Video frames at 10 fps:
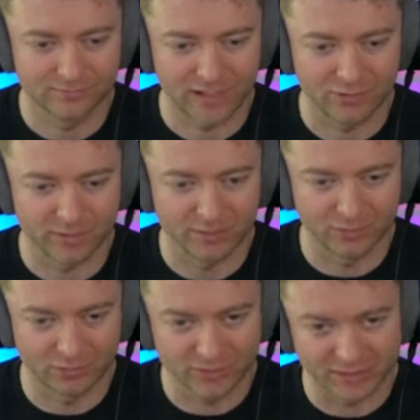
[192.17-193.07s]
And remember,
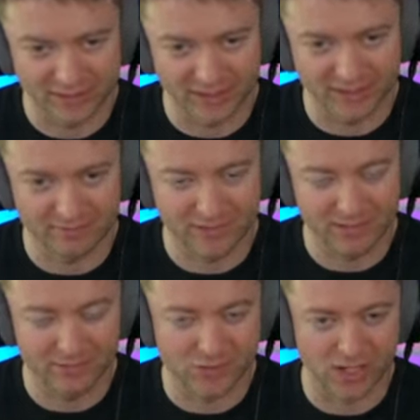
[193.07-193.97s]
rook d8 and
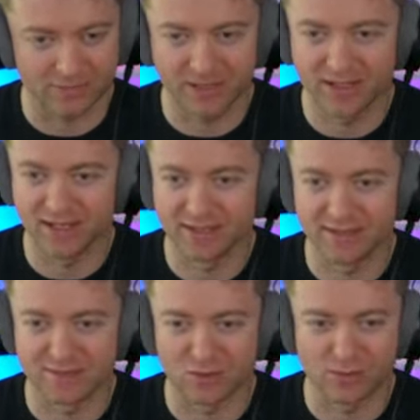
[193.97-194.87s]
maybe a checkmate
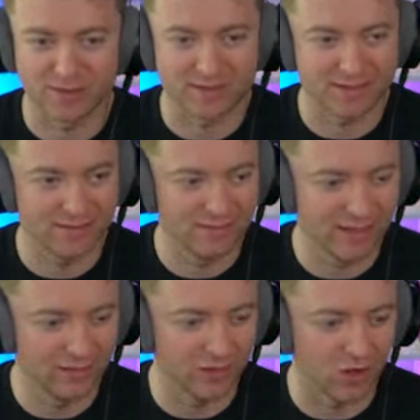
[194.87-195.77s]
idea is always
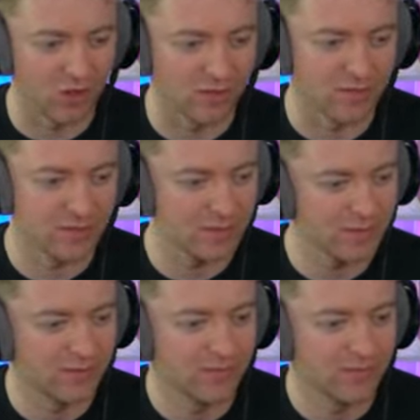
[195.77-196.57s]
in the cards.